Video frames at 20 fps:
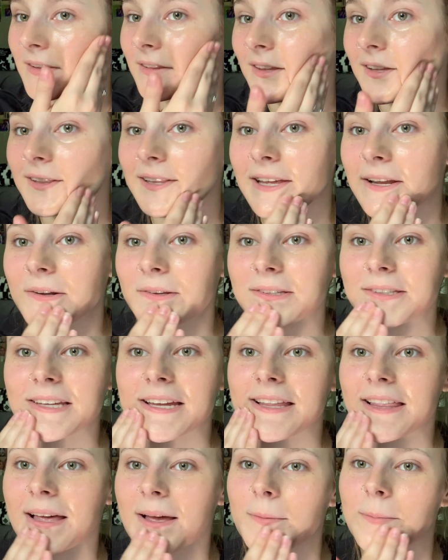Like they don't
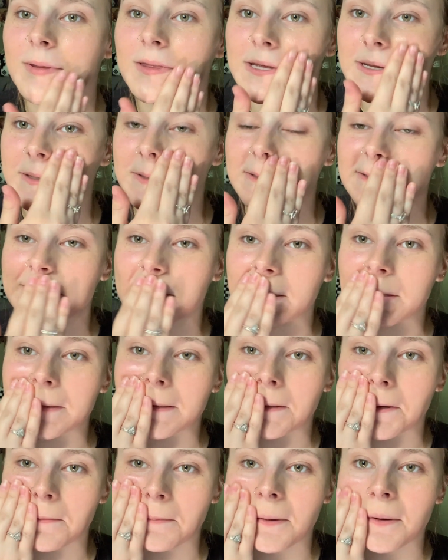say that, but they do say
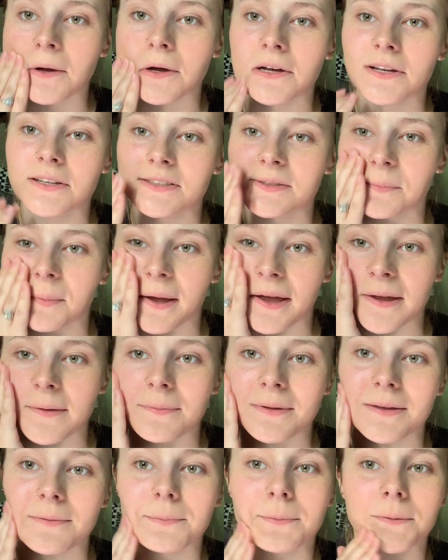that about us bi
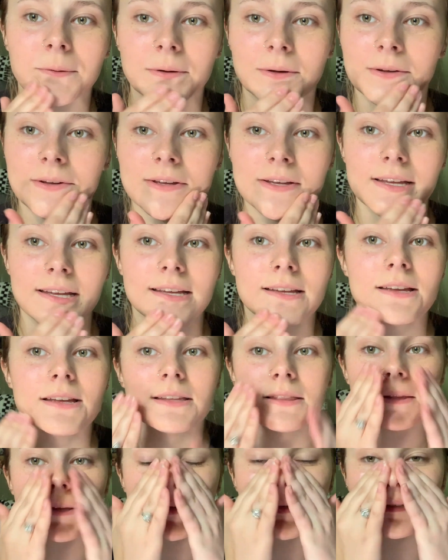people.
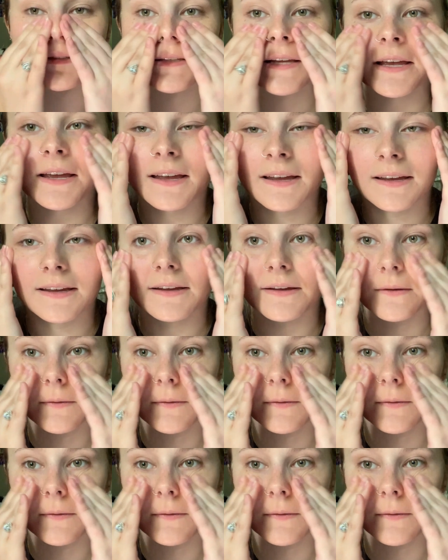They say,